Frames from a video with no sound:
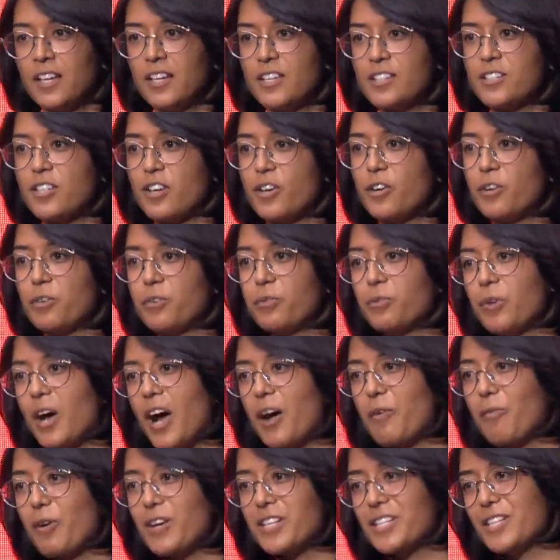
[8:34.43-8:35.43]
So
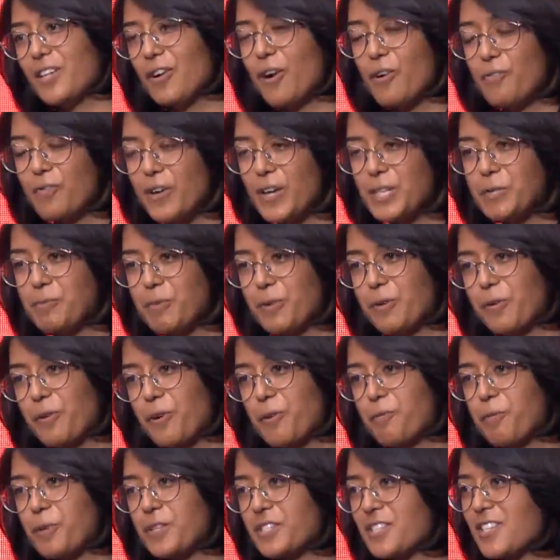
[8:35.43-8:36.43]
I went to our Facebook
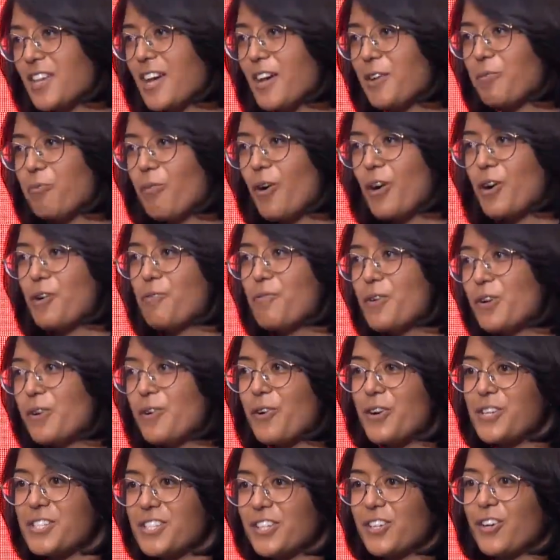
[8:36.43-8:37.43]
group and said, what are we
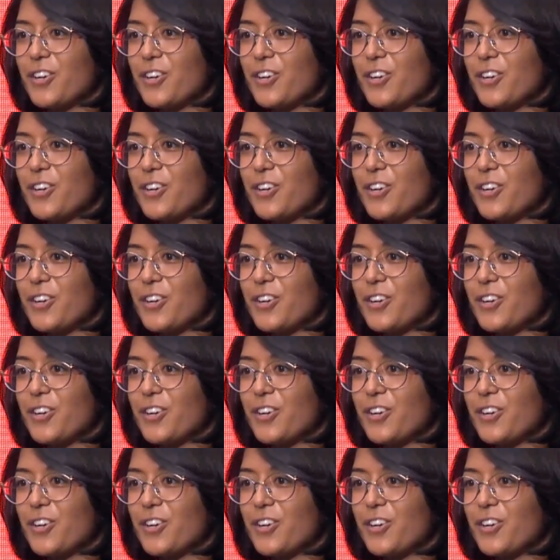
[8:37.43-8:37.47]
going to